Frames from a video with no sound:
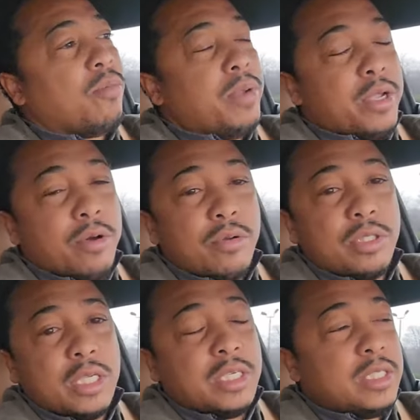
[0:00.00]

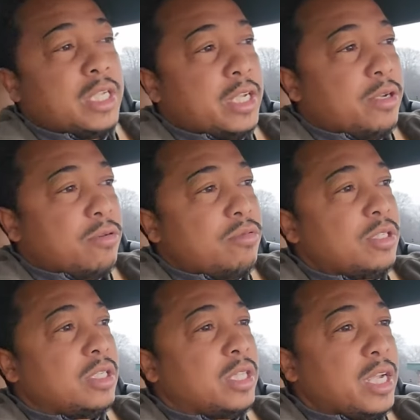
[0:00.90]
meals and
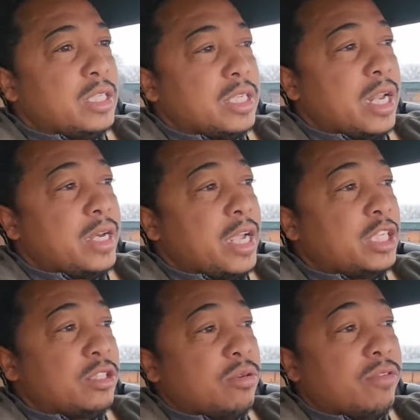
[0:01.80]
deals and things of that
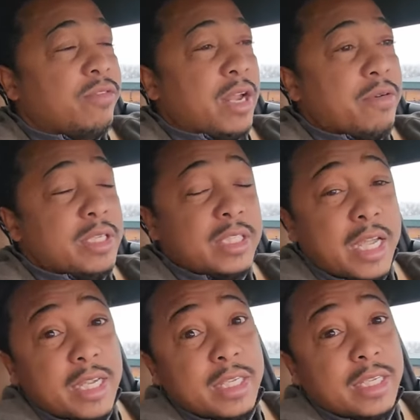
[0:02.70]
nature on Veterans
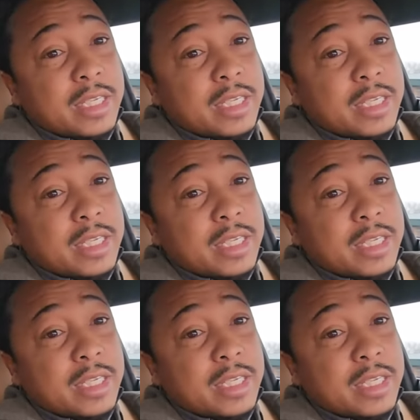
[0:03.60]
Day.